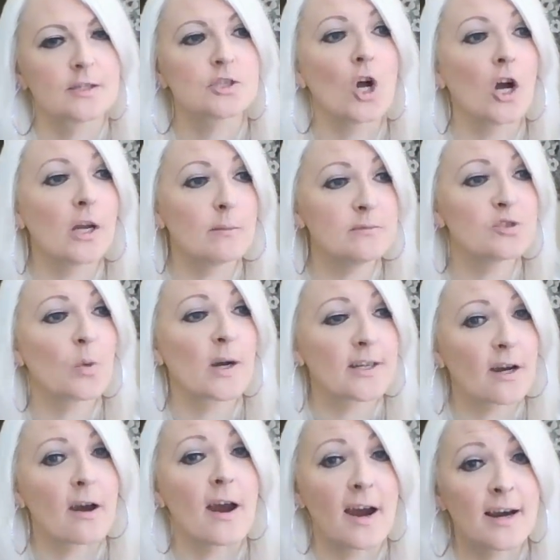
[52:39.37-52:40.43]
times where
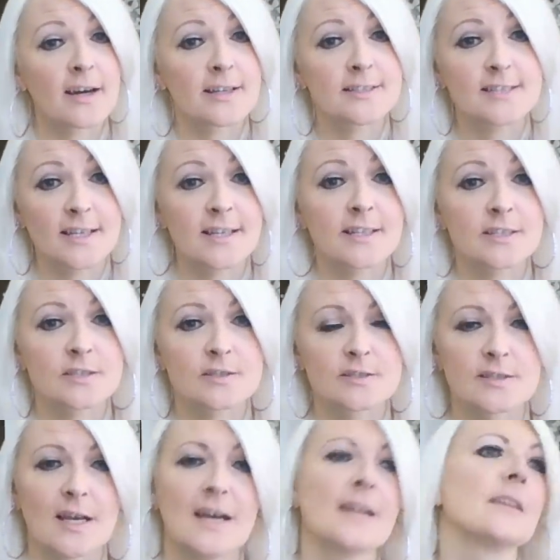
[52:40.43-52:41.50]
there are
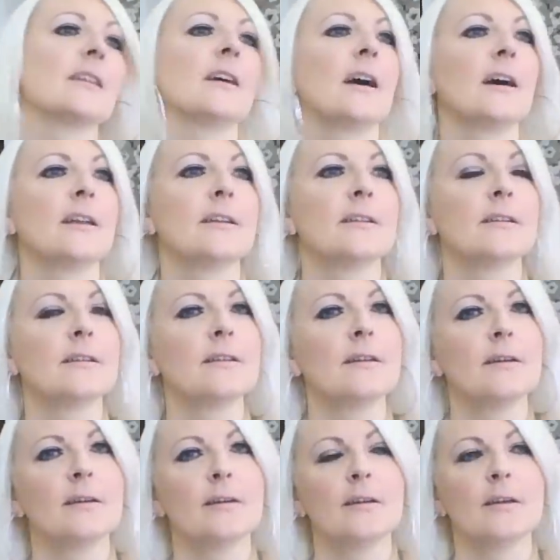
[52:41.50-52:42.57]
tears and, and
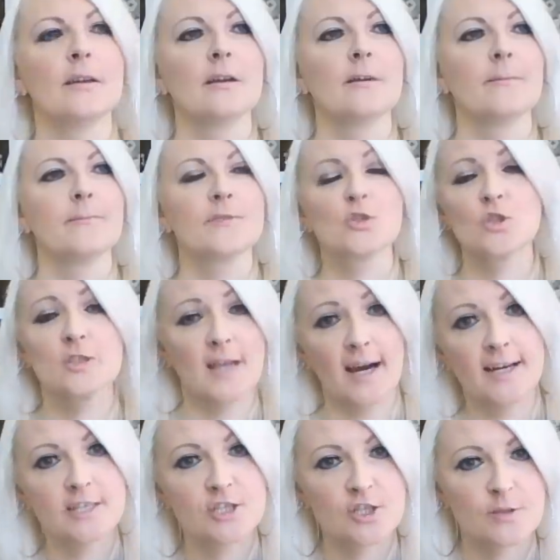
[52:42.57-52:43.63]
just
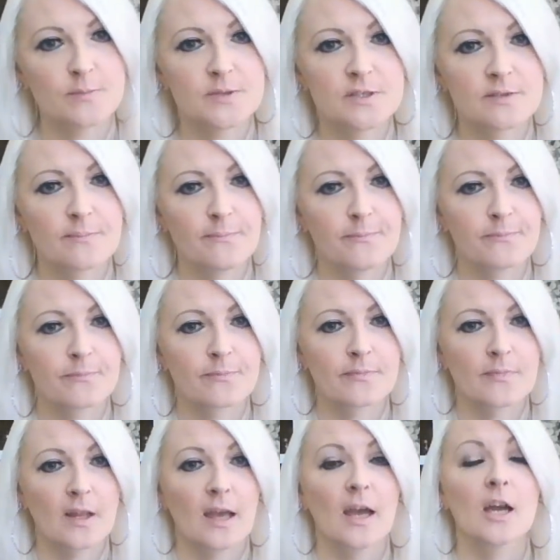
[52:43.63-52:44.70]
hardships,
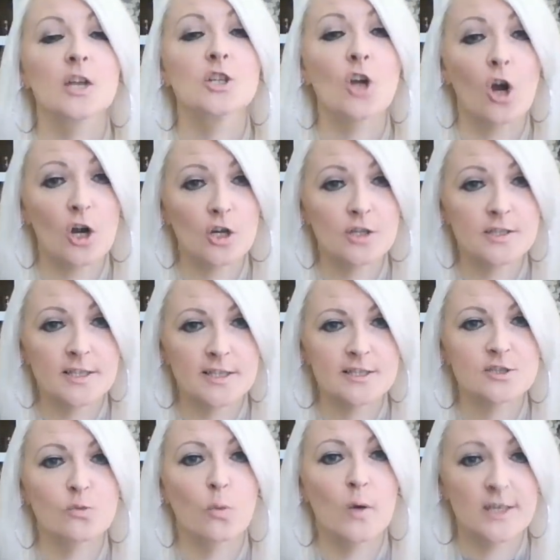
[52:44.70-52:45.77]
God
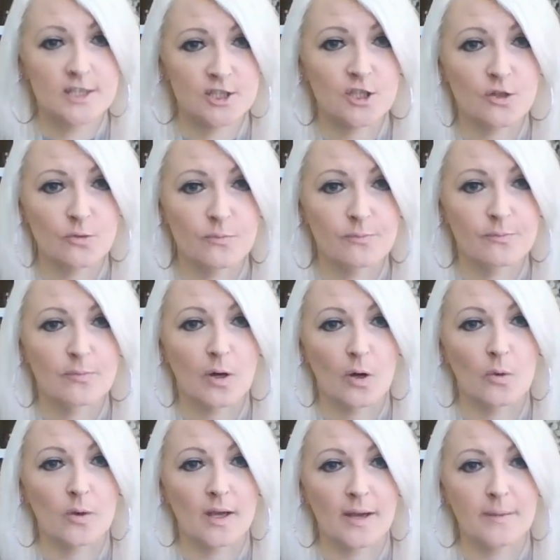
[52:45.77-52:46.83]
is with you,
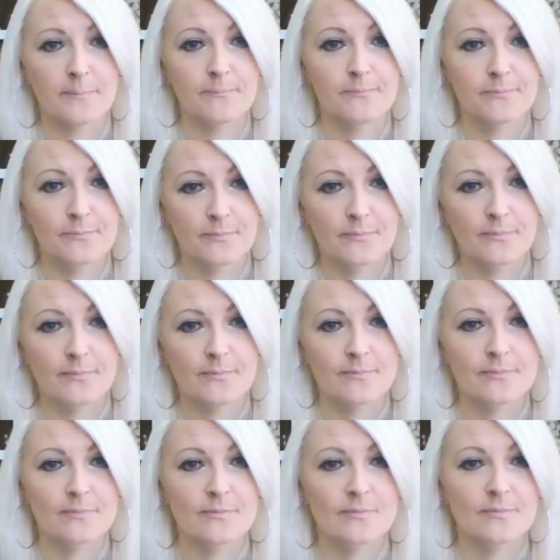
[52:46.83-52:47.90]
okay?
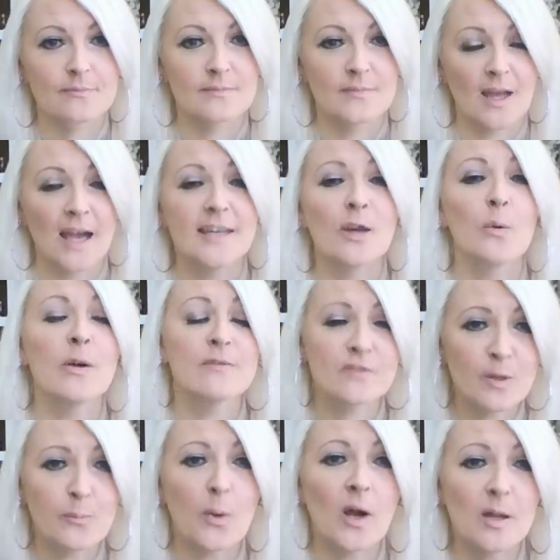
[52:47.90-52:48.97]
Now, if
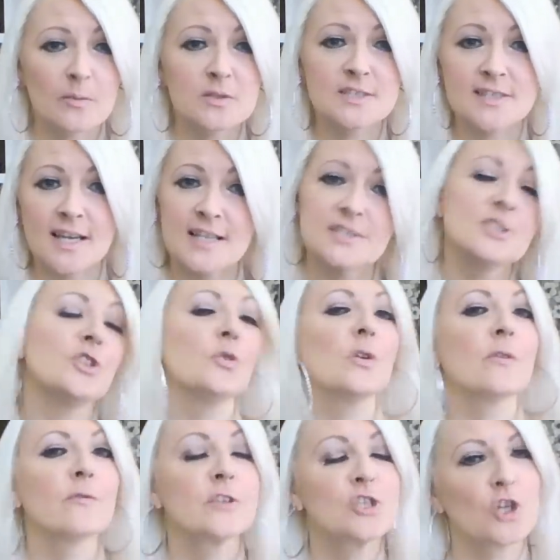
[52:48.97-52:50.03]
the Bible says you
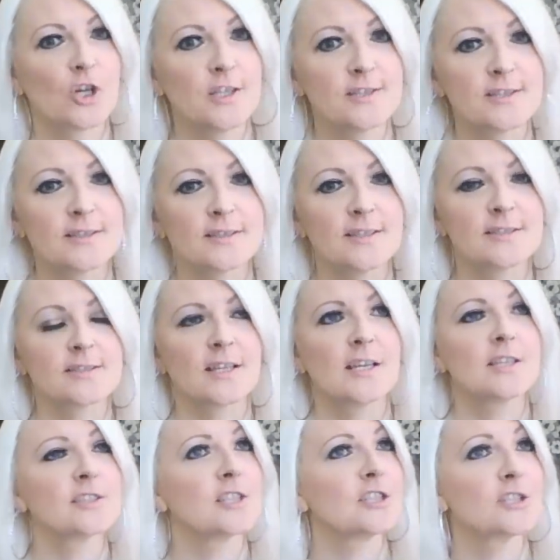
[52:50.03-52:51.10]
can rejoice in these
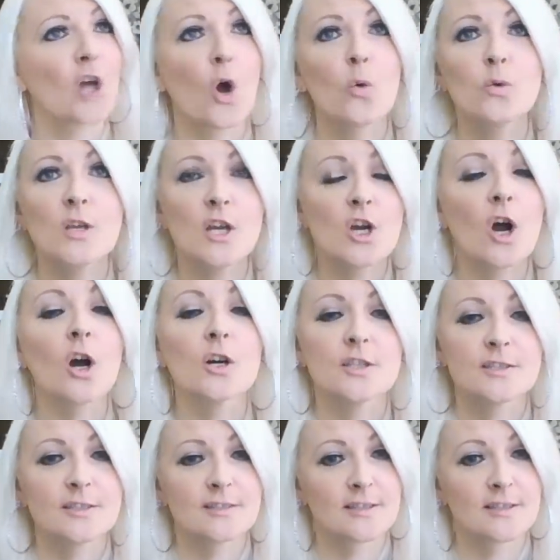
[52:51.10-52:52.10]
things, it's only God